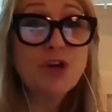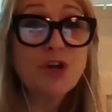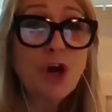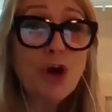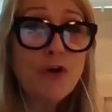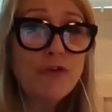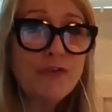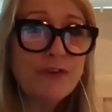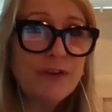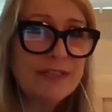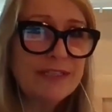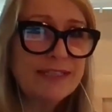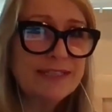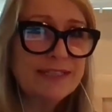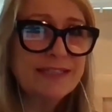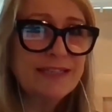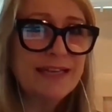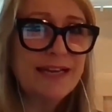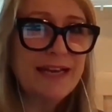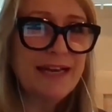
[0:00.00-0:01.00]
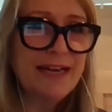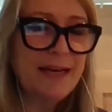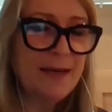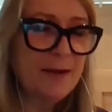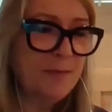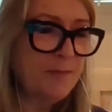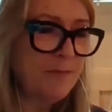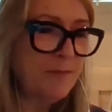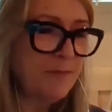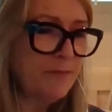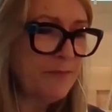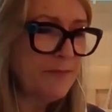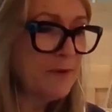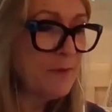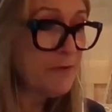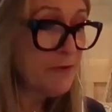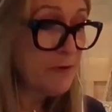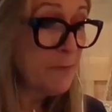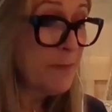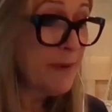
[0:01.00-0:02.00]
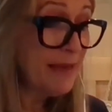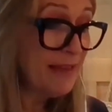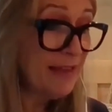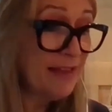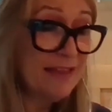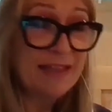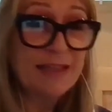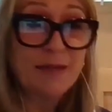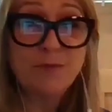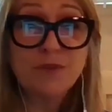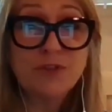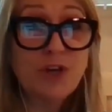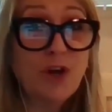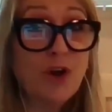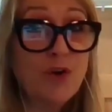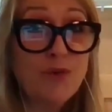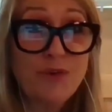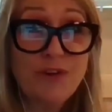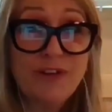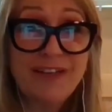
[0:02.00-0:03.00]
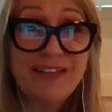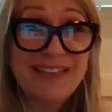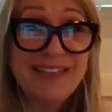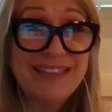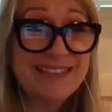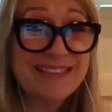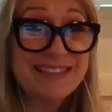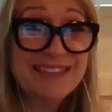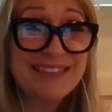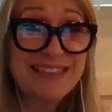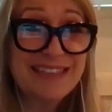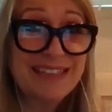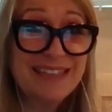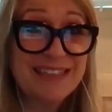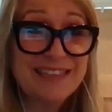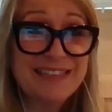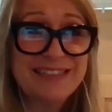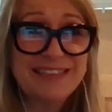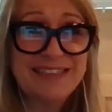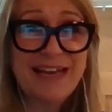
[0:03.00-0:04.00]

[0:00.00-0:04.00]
COVID, the main thing with COVID is that